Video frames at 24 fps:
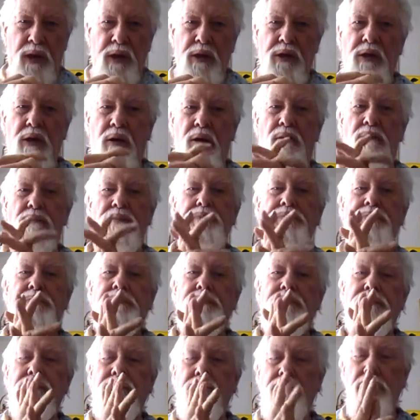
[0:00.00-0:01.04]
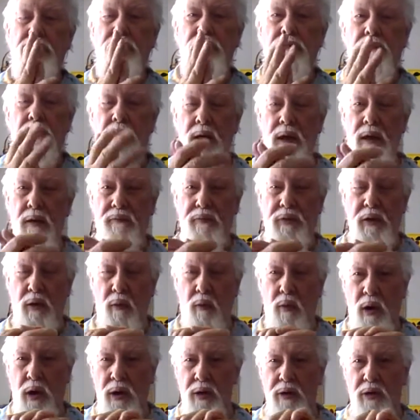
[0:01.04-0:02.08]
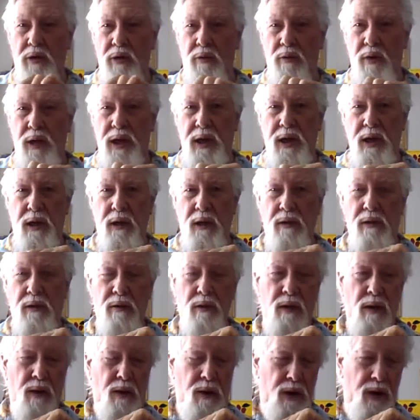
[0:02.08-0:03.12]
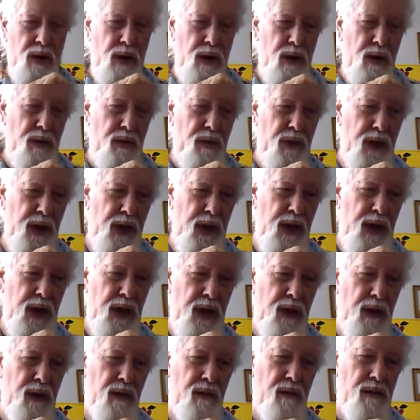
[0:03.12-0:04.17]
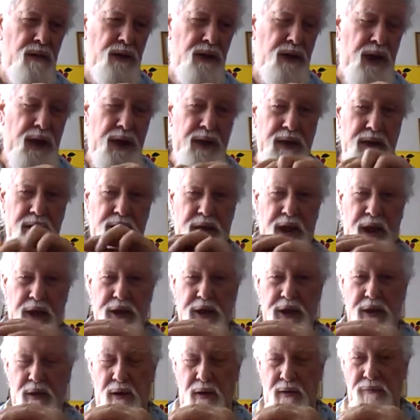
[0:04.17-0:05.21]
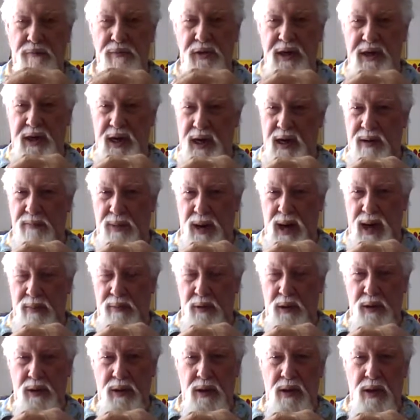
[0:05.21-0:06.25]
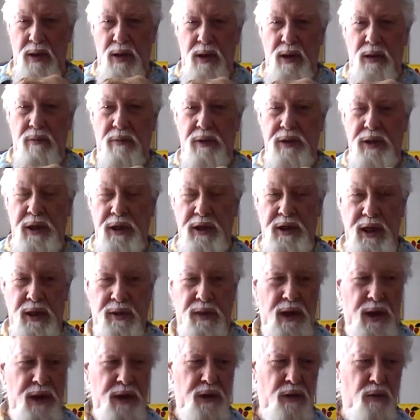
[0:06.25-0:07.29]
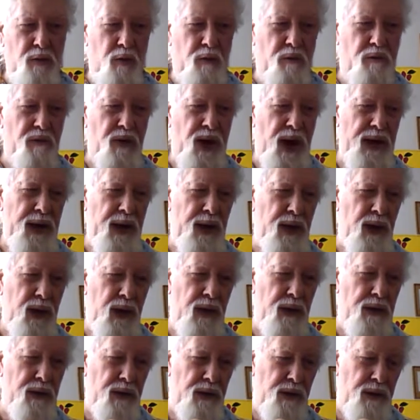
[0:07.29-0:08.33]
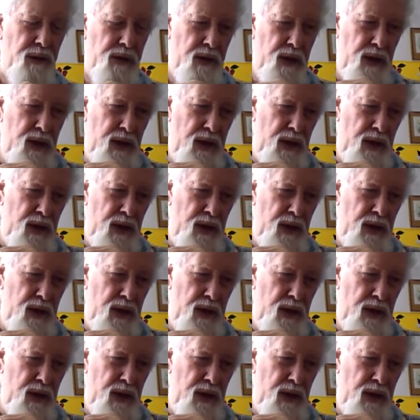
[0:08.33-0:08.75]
So if you want to hear the second section of the Dake Bible, which is in there, you will find it under